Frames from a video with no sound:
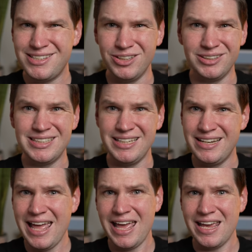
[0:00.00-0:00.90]
till
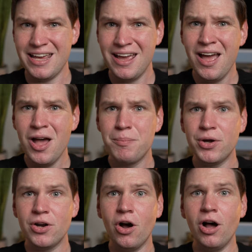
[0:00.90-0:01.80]
today,
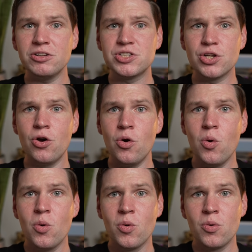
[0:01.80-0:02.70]
but also